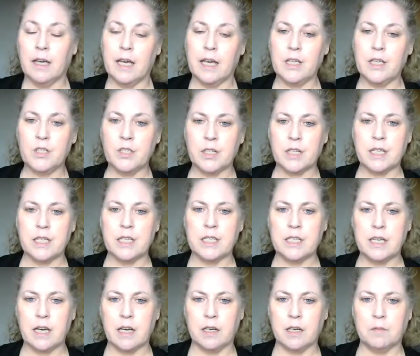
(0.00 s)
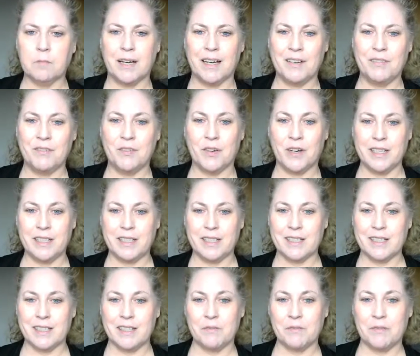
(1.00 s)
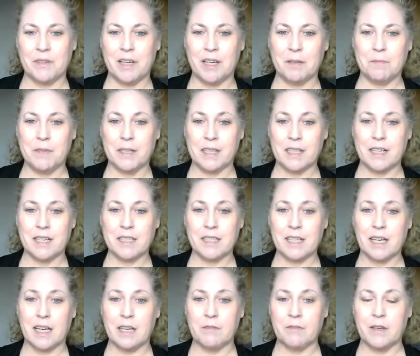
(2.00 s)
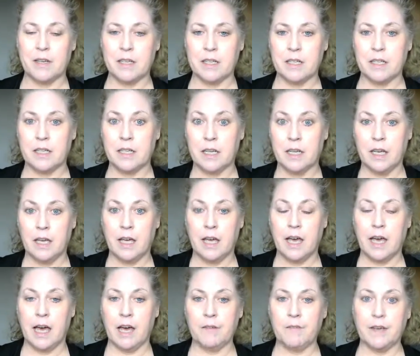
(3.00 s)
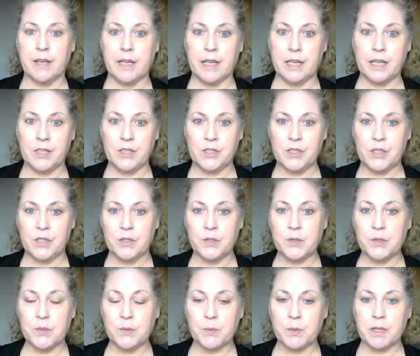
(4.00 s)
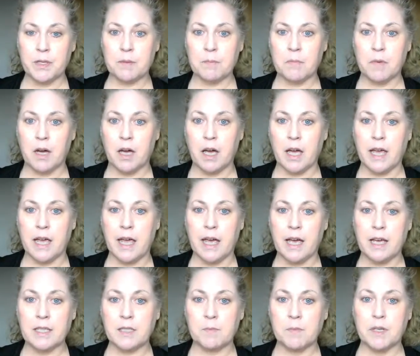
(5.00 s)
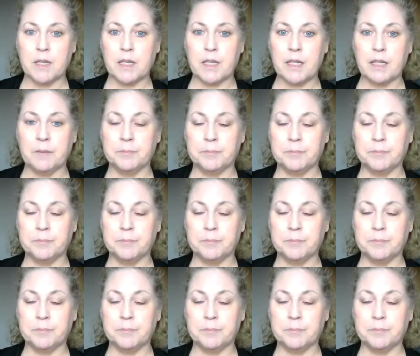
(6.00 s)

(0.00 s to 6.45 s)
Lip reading: As you can tell, my voice isn't well because I've been having issues with my asthma.